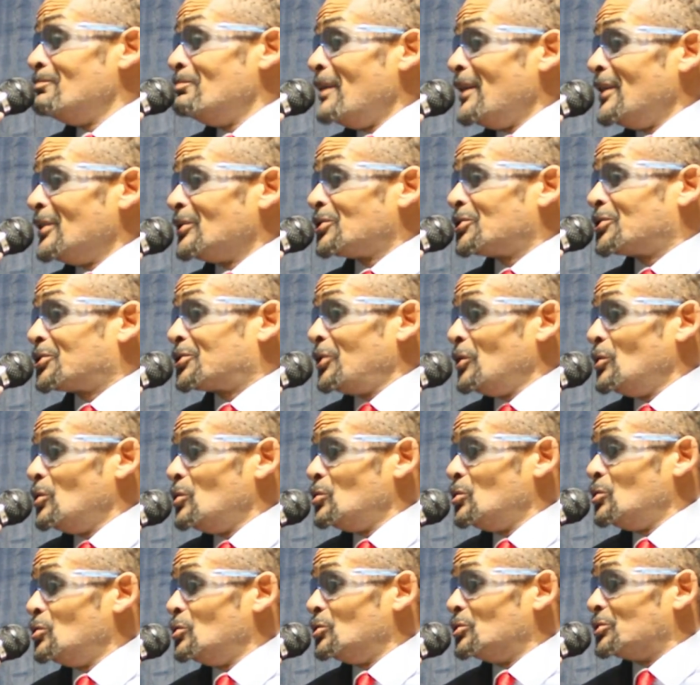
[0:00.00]
men's
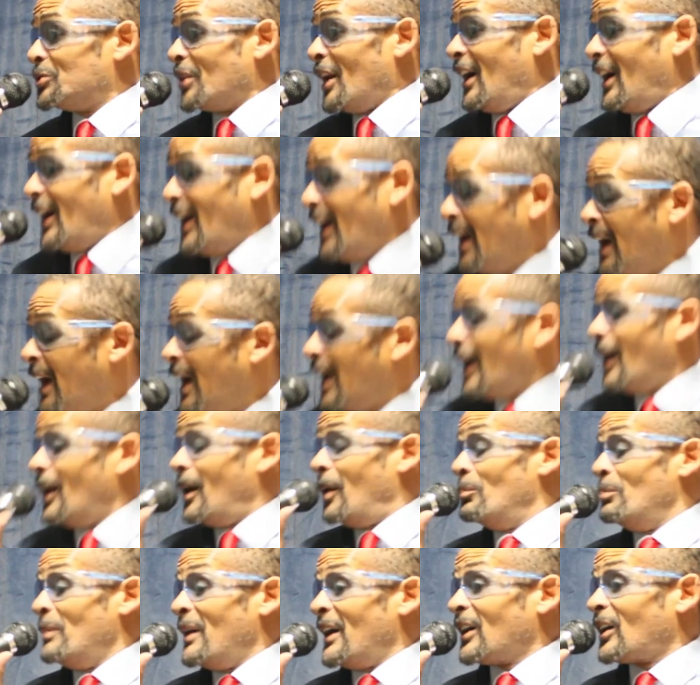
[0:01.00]
shoes, uh,
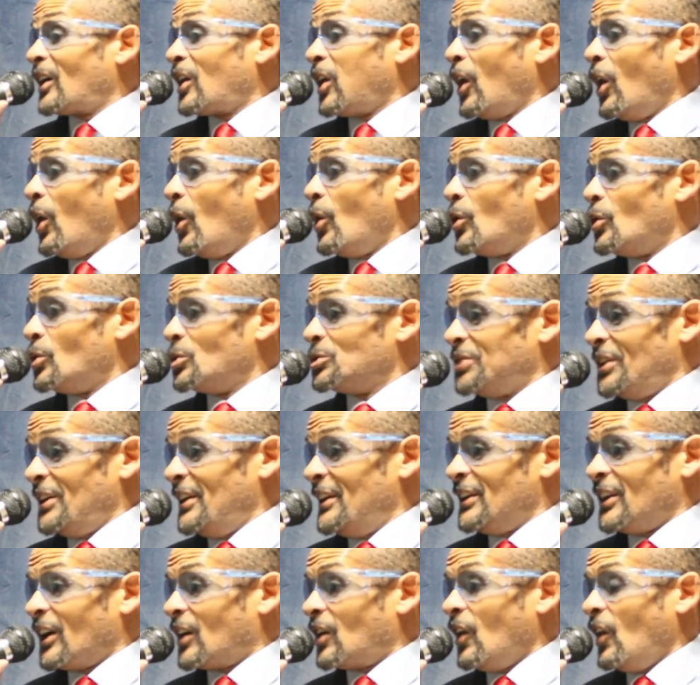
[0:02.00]
uh, men's clothes
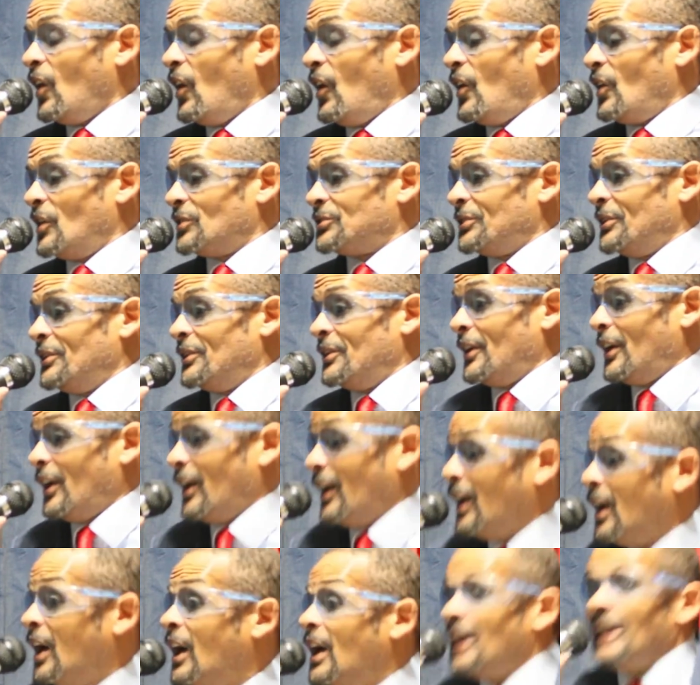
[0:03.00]
in the closet?
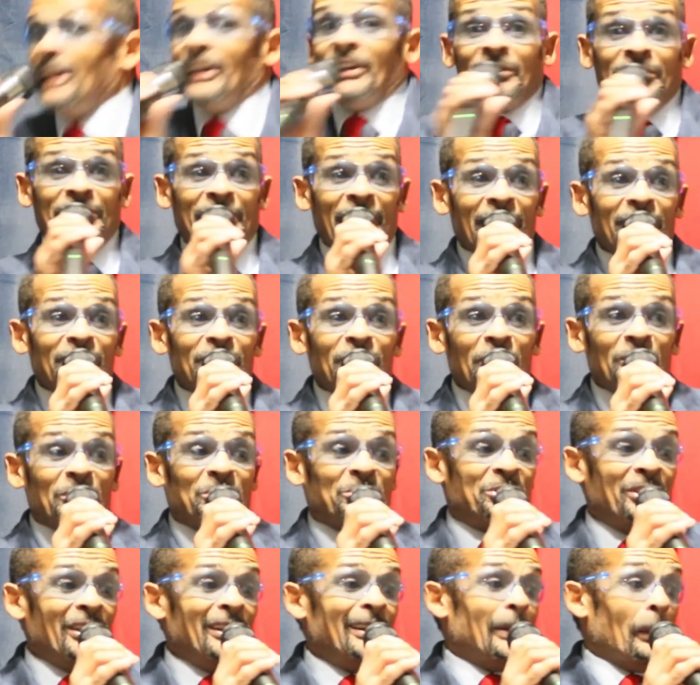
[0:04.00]
Uh, didn't you
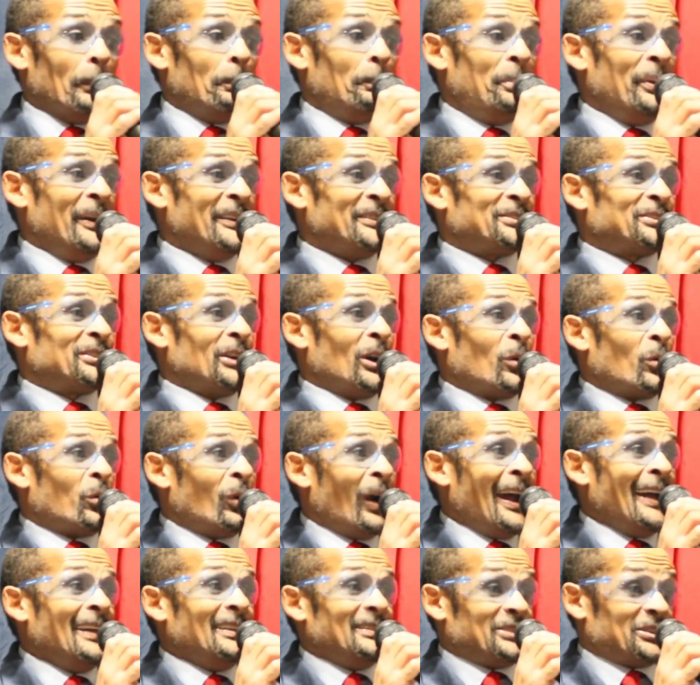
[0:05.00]
see the picture
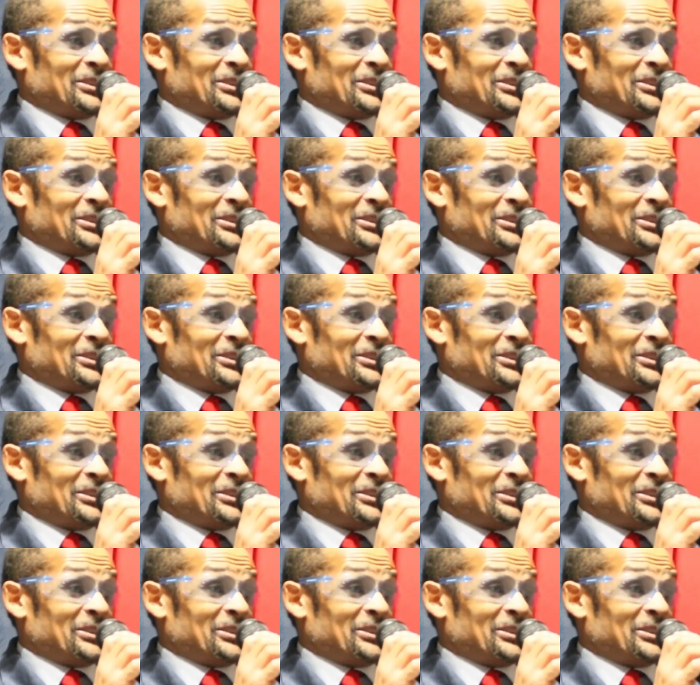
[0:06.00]
right,